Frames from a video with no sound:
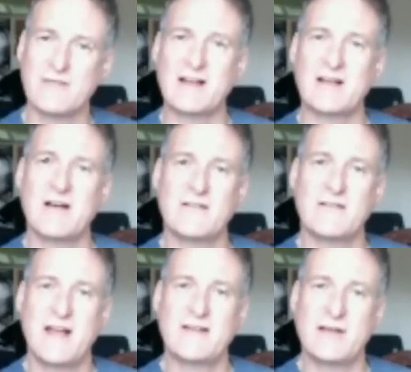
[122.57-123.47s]
that kind of
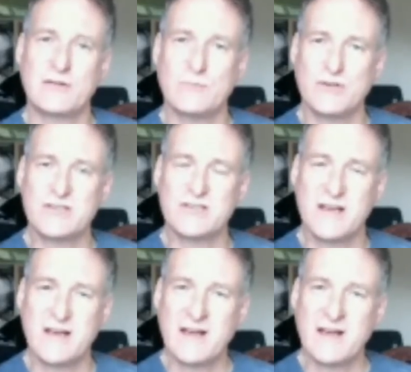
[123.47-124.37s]
neck of the woods,
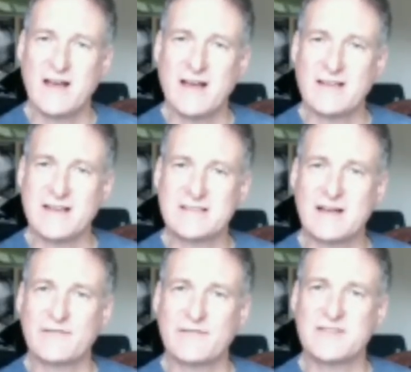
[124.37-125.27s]

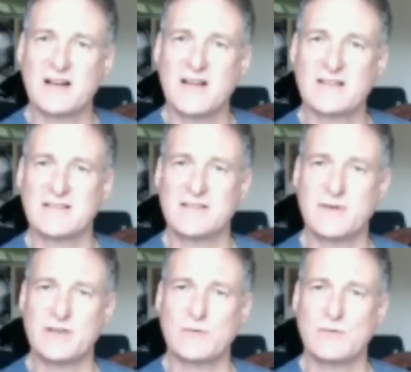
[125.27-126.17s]
stuff starting to
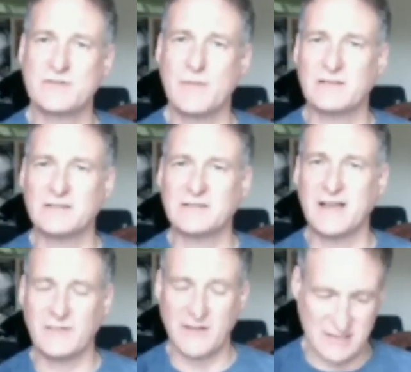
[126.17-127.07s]
be talked about down
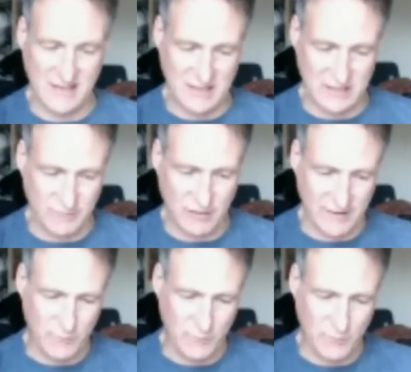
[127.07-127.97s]
there, so that's a
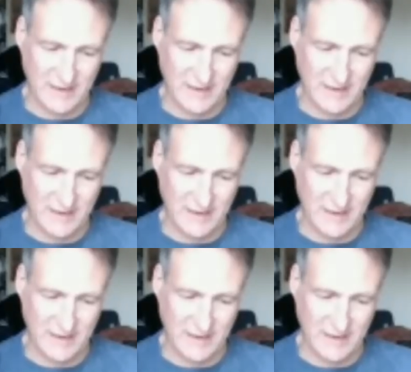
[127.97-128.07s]
great one.